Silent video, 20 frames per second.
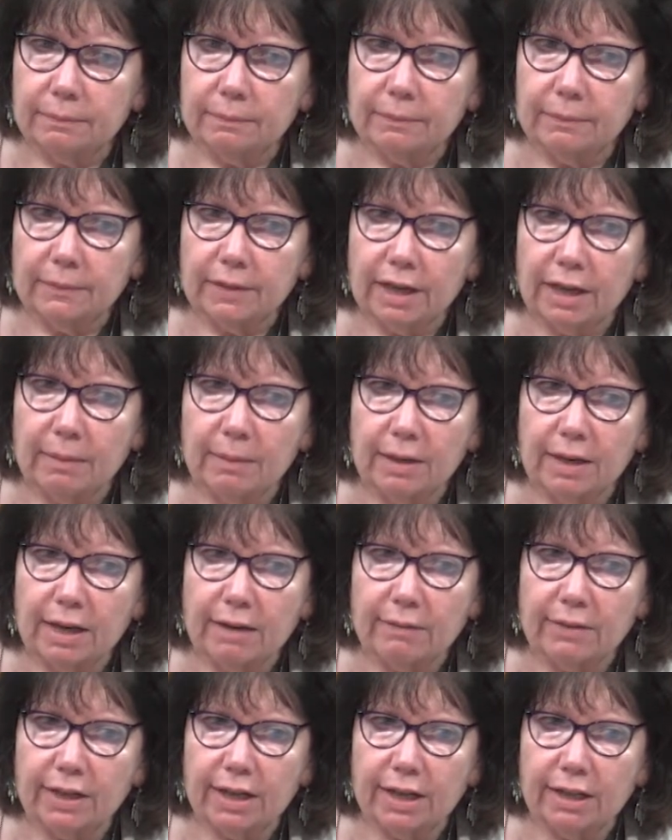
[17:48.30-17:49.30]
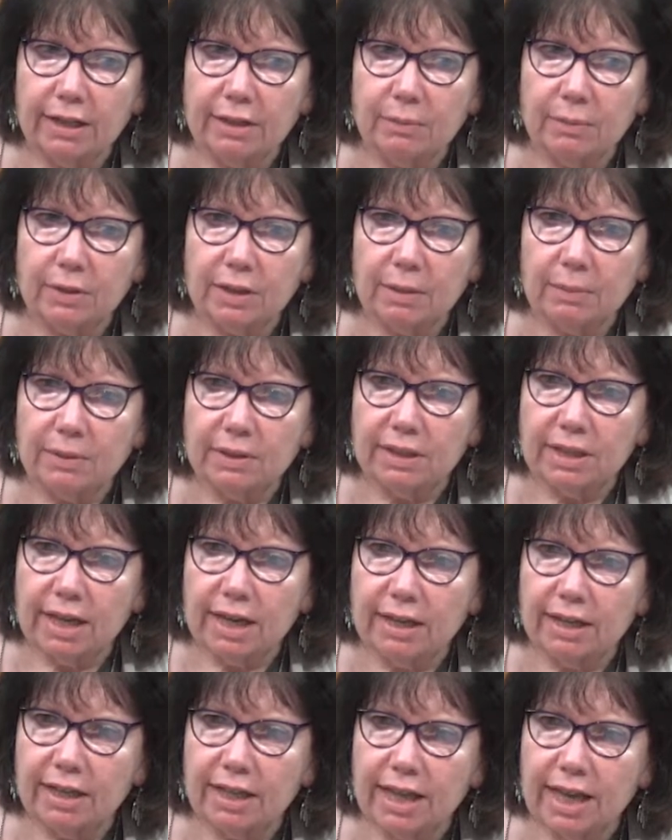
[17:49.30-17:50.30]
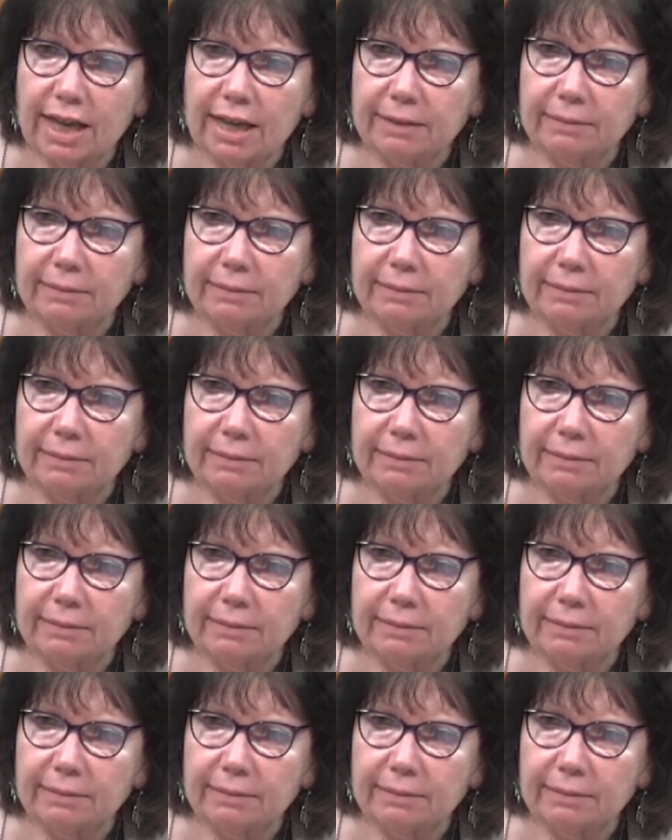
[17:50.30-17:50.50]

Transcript: Anybody have any idea what they would say to that?